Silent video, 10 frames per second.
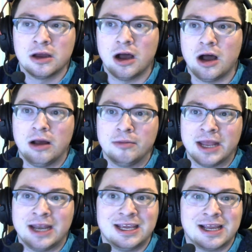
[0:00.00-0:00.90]

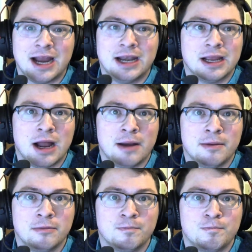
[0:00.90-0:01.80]
That he kind of got
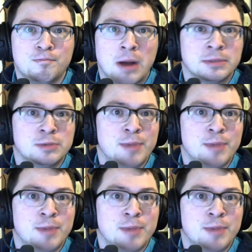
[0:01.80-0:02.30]
bumped